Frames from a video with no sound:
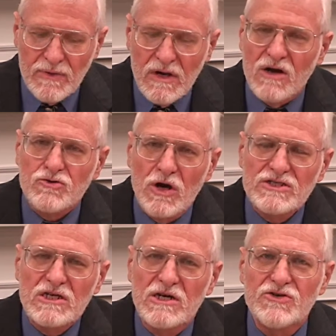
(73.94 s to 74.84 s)

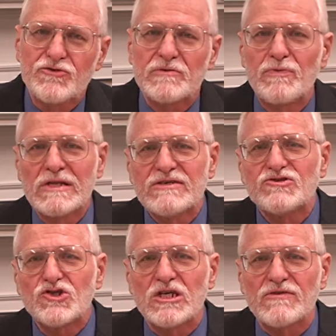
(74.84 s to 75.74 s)
across the country, police
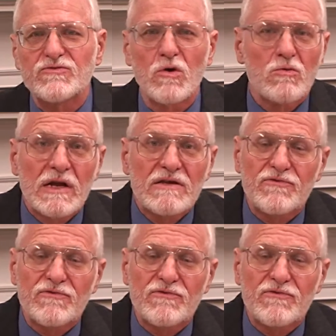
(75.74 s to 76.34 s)
chiefs were running